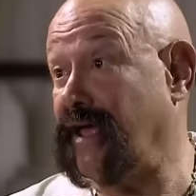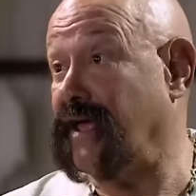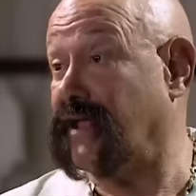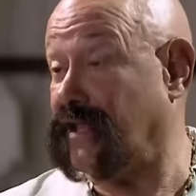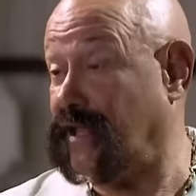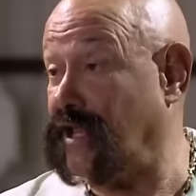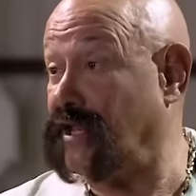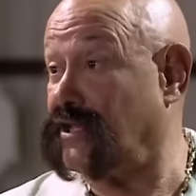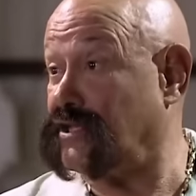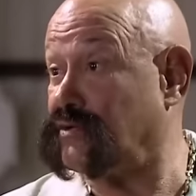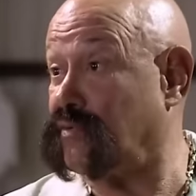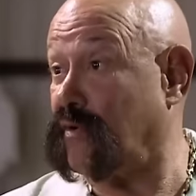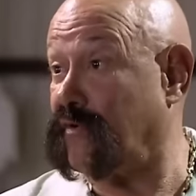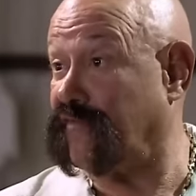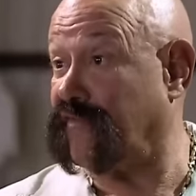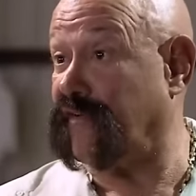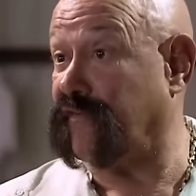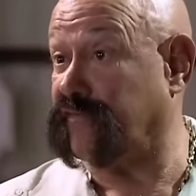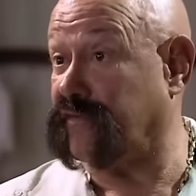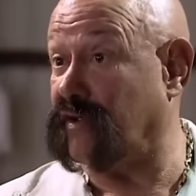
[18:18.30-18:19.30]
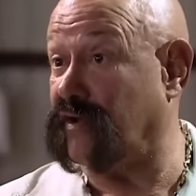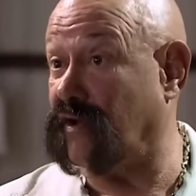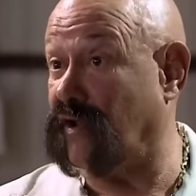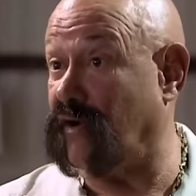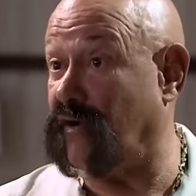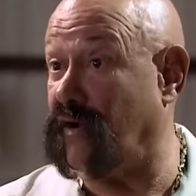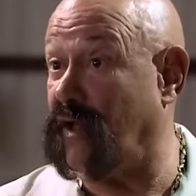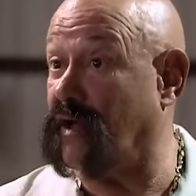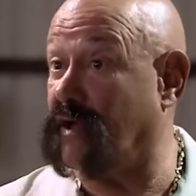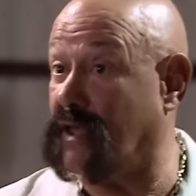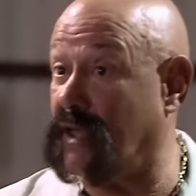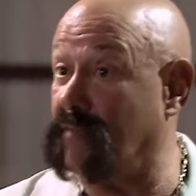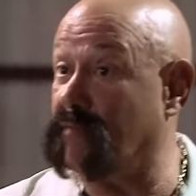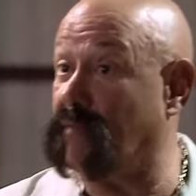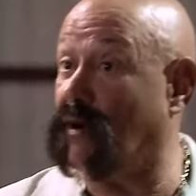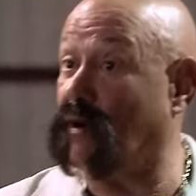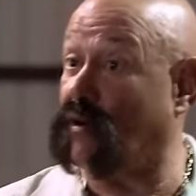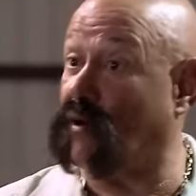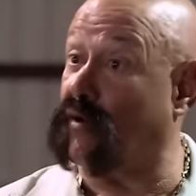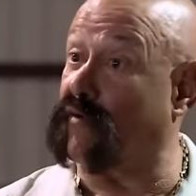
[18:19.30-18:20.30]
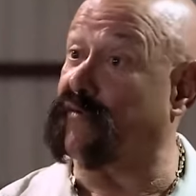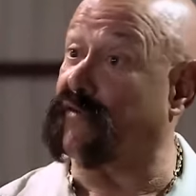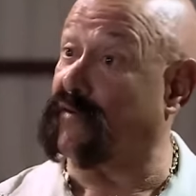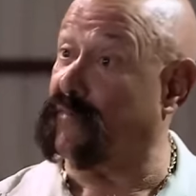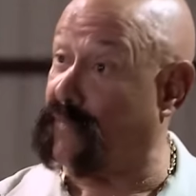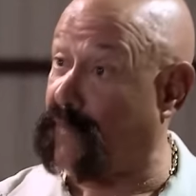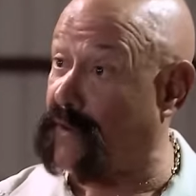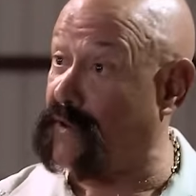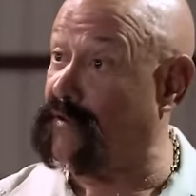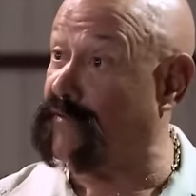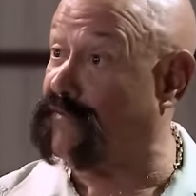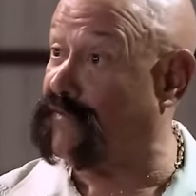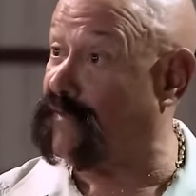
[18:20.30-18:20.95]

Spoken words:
It is worth $1,500. I'll keep my Corvair and pay you